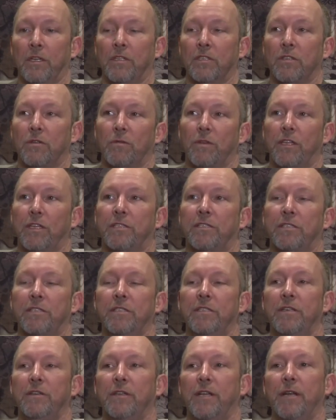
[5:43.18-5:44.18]
So when they
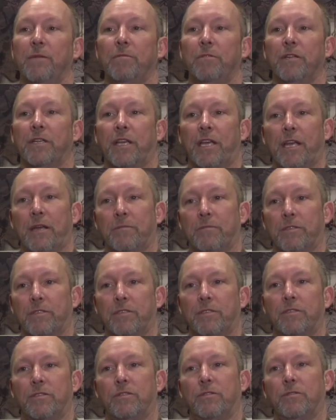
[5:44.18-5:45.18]
see their neighboring
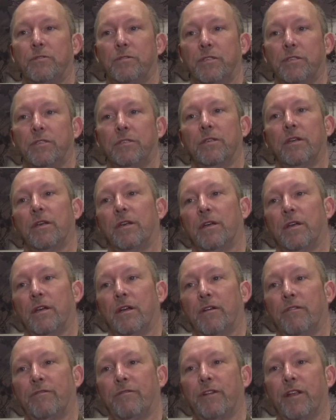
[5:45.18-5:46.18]
campuses using
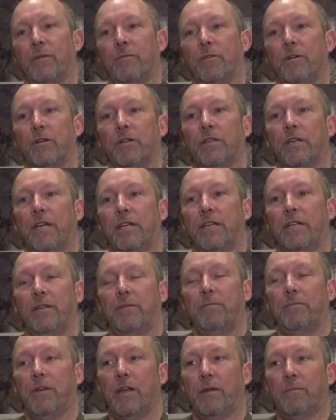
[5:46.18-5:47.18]
uh, a framework and,
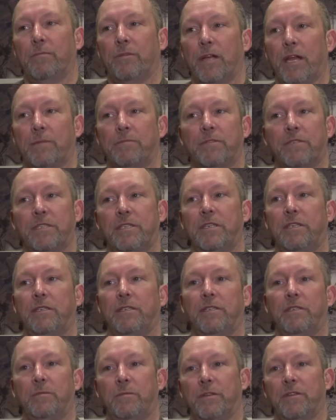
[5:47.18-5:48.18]
they, and perhaps see a
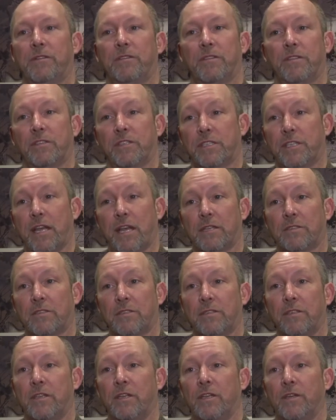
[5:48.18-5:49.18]
little bit of
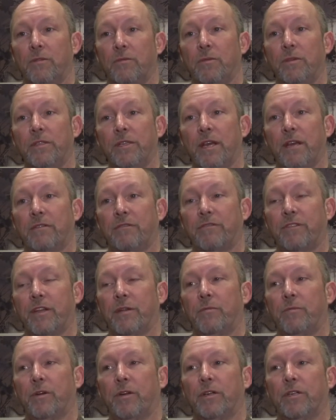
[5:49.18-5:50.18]
success with that
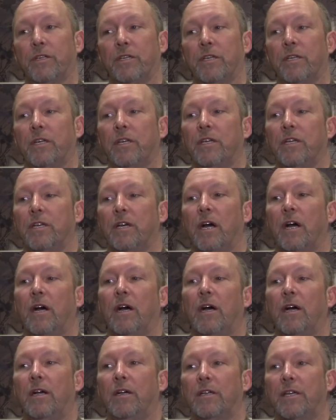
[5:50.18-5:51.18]
framework,
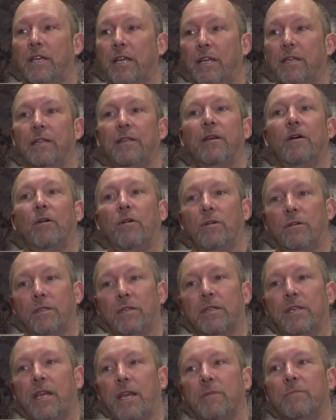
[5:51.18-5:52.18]
uh,
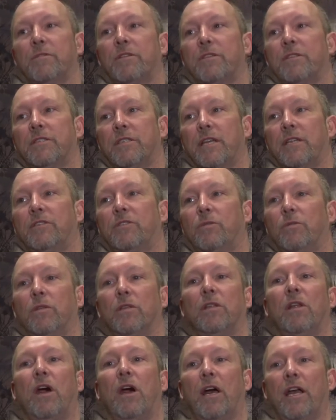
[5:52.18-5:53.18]
campuses tend to
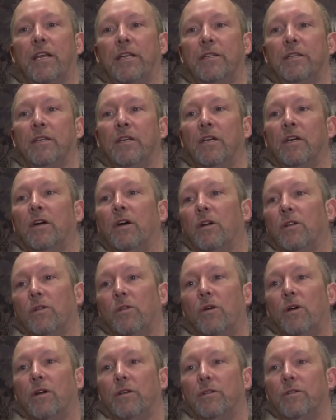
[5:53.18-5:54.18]
align
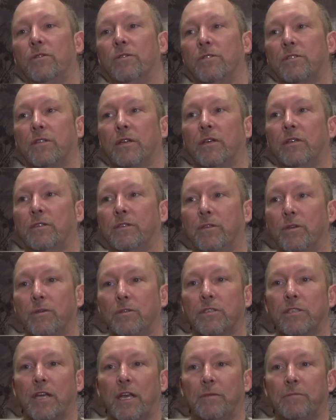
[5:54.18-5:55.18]
along those, uh,
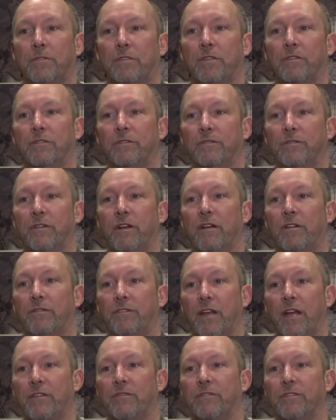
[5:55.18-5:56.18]
those types of,
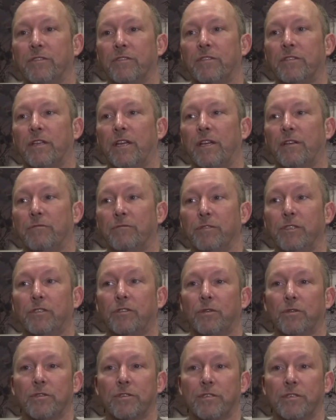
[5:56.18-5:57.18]
of efforts and
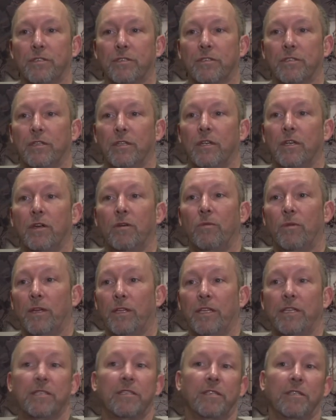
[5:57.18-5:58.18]
resources
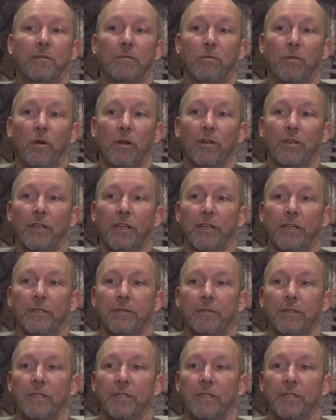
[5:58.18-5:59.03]
when they see them working.